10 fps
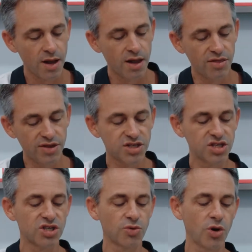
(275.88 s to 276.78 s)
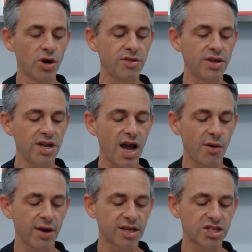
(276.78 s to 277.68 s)
This is the word that
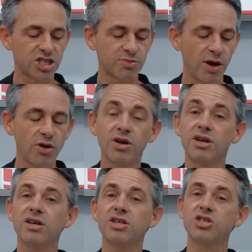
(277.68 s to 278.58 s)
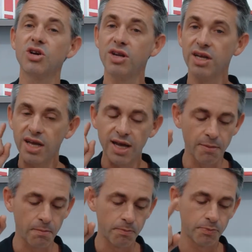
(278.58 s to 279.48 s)
Yahweh has spoken concerning
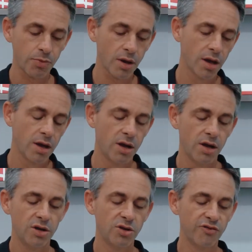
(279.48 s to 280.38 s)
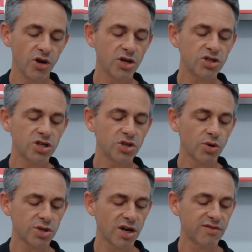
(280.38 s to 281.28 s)
him. The virgin
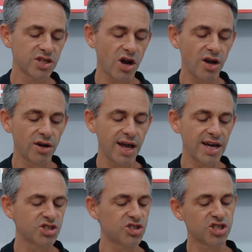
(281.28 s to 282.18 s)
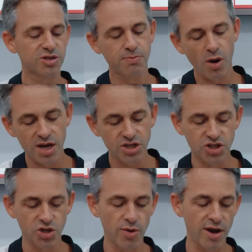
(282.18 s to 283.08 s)
daughter of Zion has despised
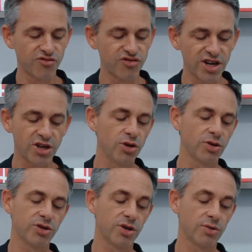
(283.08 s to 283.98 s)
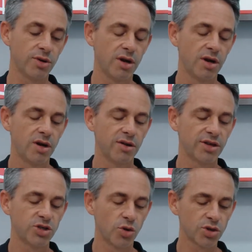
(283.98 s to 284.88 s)
you and ridiculed you. The
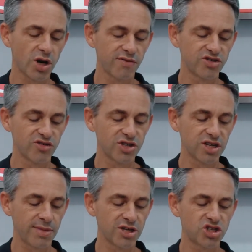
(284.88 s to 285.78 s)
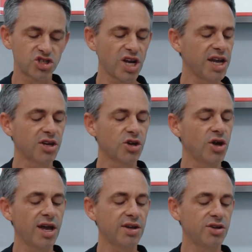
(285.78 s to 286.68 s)
daughter of Jerusalem has shaken her
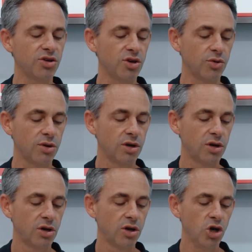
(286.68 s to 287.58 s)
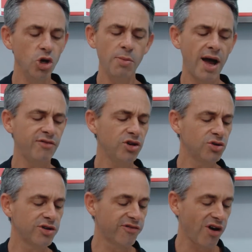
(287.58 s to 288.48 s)
head at you. Whom have you
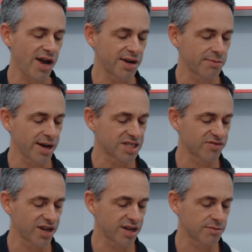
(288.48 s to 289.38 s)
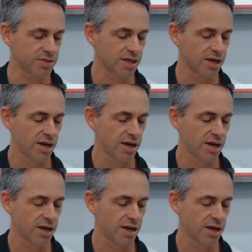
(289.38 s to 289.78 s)
defied and blasphemed?